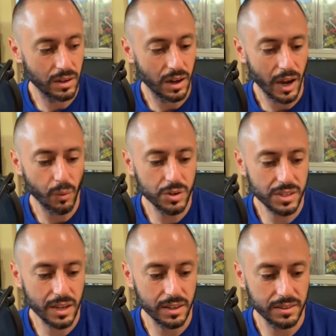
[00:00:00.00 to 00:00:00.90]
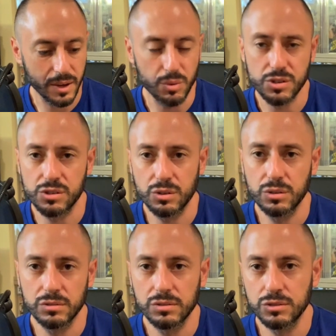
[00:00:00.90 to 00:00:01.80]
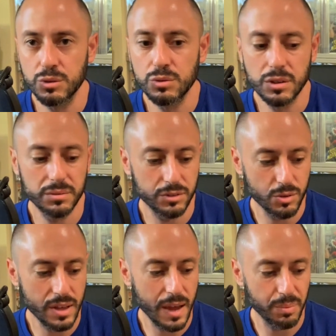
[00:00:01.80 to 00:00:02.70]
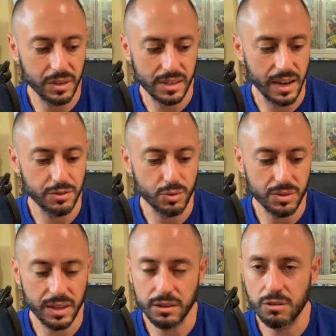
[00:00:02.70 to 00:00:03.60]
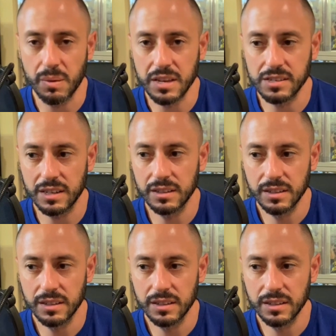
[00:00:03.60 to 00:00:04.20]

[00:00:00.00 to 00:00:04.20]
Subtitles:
I wish they would still do that, because I do think they're amazing.